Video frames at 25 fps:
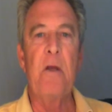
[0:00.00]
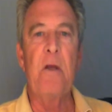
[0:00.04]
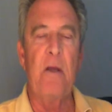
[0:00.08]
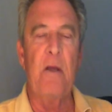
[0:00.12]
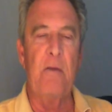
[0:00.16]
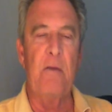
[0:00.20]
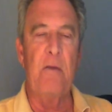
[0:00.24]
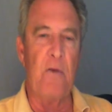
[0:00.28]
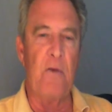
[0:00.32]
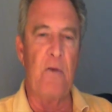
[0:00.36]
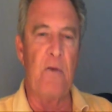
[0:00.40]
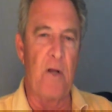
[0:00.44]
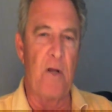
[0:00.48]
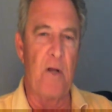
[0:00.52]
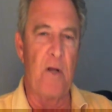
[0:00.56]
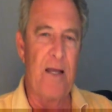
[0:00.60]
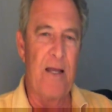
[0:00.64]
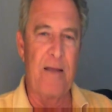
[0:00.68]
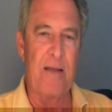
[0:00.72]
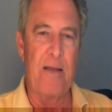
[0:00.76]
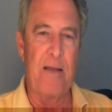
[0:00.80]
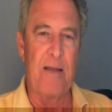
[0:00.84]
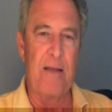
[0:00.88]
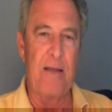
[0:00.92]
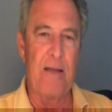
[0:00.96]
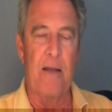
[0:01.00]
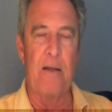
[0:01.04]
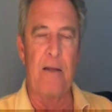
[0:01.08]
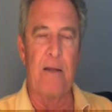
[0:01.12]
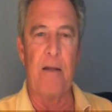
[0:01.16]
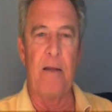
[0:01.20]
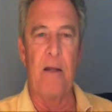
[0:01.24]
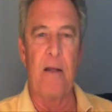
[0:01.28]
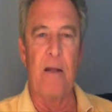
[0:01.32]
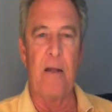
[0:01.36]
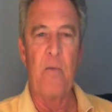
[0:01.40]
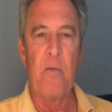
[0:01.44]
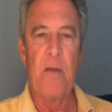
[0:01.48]
if you click that,
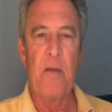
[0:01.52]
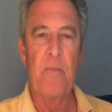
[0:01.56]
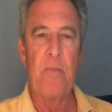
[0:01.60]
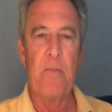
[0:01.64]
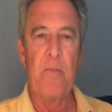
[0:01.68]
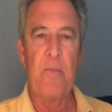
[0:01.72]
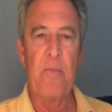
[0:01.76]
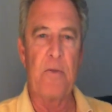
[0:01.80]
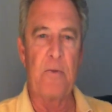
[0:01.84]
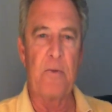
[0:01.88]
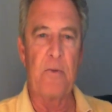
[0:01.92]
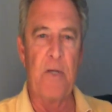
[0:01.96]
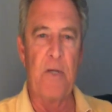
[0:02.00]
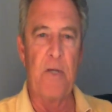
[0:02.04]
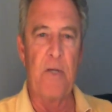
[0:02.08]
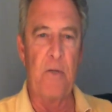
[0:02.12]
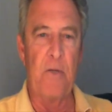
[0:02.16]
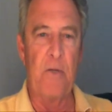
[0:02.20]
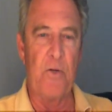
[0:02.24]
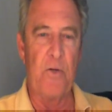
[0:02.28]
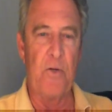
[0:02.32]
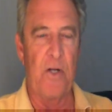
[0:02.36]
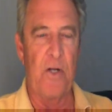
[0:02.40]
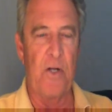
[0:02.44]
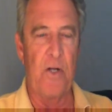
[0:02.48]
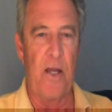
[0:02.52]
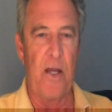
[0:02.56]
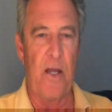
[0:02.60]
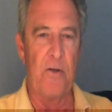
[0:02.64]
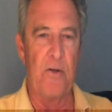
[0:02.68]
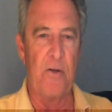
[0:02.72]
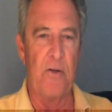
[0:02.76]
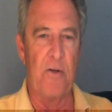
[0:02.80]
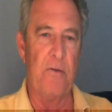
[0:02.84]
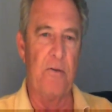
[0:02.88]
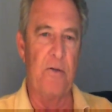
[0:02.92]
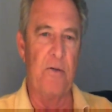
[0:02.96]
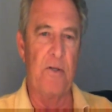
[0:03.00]
that'll bring up a screen which
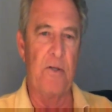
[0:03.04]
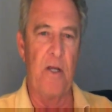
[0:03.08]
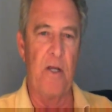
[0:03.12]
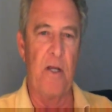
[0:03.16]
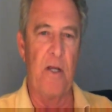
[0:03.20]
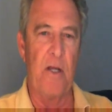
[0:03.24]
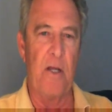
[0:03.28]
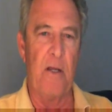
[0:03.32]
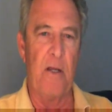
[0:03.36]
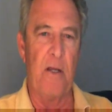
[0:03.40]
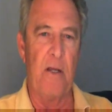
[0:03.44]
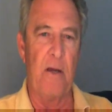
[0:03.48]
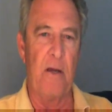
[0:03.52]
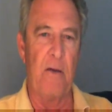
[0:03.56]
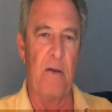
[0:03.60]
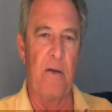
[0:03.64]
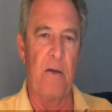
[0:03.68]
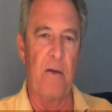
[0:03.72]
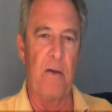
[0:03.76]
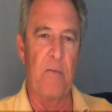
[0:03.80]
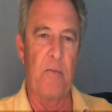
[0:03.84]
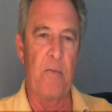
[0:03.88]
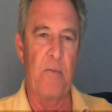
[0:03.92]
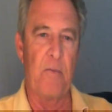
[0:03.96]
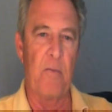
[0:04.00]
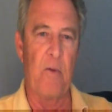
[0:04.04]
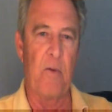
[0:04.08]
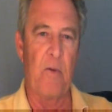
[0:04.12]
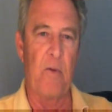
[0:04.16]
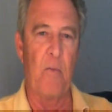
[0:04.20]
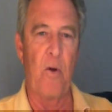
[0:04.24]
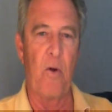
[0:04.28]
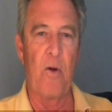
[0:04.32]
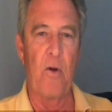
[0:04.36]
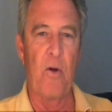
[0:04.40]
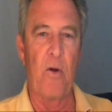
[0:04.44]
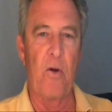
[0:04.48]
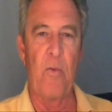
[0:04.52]
allows you to say, I want to print my
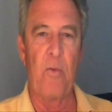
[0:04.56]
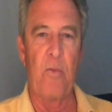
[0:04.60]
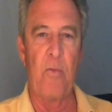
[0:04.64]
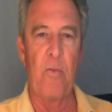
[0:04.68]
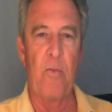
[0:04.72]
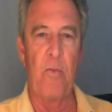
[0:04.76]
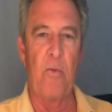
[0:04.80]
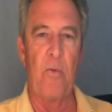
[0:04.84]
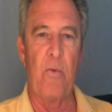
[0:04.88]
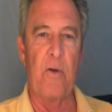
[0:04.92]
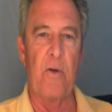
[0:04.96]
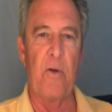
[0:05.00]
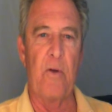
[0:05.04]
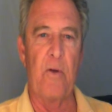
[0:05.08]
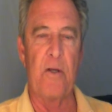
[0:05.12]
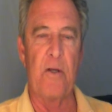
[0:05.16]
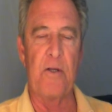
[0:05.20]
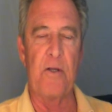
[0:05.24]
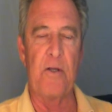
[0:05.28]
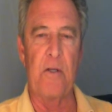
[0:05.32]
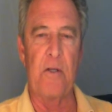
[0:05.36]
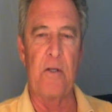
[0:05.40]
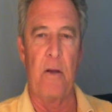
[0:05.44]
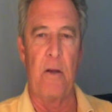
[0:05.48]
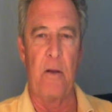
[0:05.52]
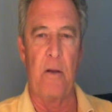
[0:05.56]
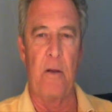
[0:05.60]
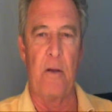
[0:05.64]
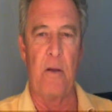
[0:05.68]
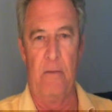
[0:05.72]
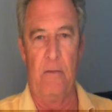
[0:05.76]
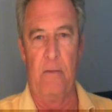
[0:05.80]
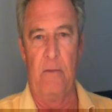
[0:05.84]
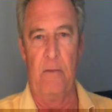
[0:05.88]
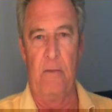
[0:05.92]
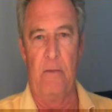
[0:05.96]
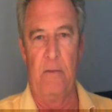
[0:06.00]
markup report in Excel.